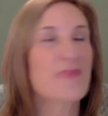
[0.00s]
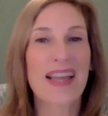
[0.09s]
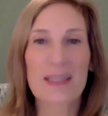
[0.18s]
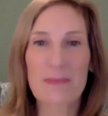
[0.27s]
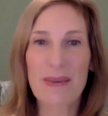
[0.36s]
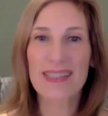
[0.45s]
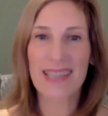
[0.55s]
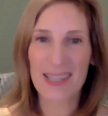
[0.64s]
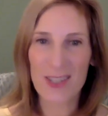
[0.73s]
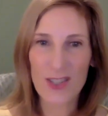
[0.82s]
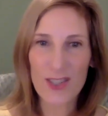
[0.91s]

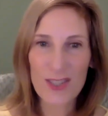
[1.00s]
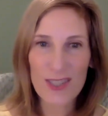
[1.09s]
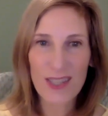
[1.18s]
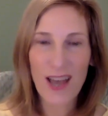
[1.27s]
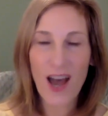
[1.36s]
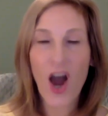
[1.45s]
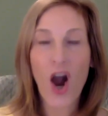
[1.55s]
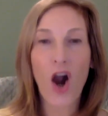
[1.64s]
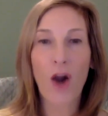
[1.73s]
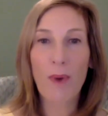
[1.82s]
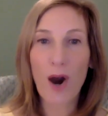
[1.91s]
expectations
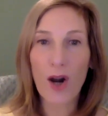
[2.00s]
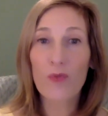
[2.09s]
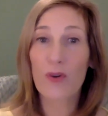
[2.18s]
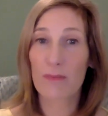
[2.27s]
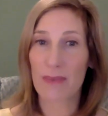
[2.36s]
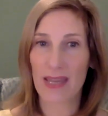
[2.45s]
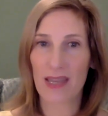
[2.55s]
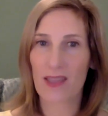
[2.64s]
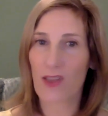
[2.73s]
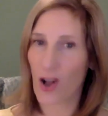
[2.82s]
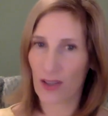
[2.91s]
are part of what make
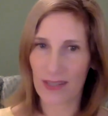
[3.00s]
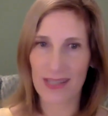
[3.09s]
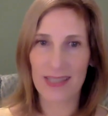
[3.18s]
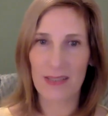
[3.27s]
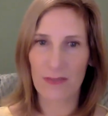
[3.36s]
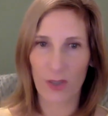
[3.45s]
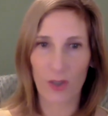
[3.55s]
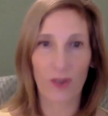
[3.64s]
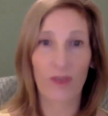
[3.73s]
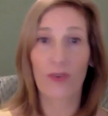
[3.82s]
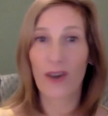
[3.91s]
the holidays
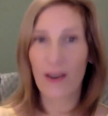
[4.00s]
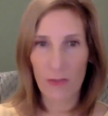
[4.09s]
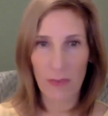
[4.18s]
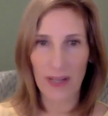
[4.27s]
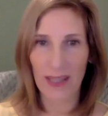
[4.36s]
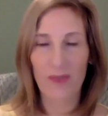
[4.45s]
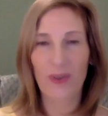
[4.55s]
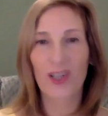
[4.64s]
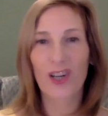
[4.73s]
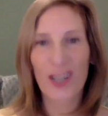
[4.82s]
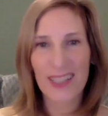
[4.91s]
difficult for everybody,
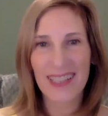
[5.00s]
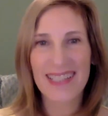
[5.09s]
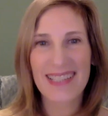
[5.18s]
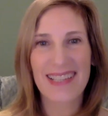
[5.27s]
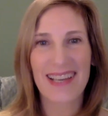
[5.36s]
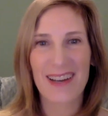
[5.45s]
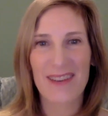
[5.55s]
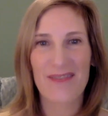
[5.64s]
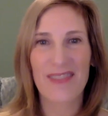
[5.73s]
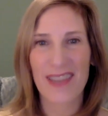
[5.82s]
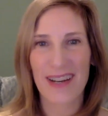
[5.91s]
regardless
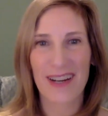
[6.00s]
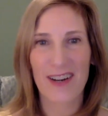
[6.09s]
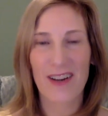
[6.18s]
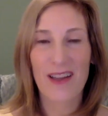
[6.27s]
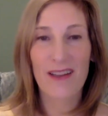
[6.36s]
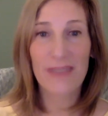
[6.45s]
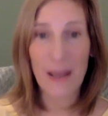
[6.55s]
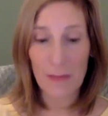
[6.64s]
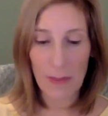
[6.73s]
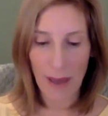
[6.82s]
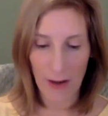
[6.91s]
of their
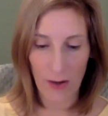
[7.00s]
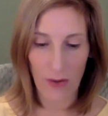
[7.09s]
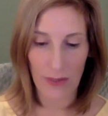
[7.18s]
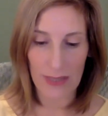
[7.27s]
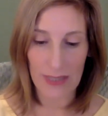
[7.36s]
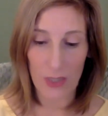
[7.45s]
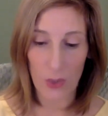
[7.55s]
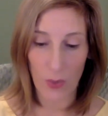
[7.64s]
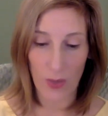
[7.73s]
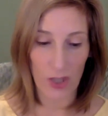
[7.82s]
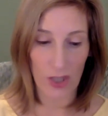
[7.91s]
family background and
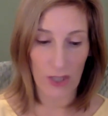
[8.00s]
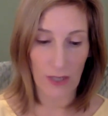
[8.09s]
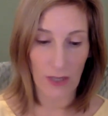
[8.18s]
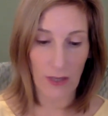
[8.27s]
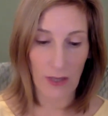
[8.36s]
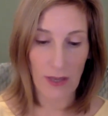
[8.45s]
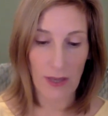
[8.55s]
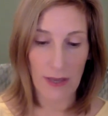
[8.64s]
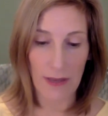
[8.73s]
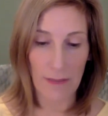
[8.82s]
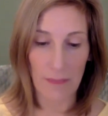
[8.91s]
situation.
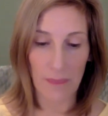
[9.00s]
I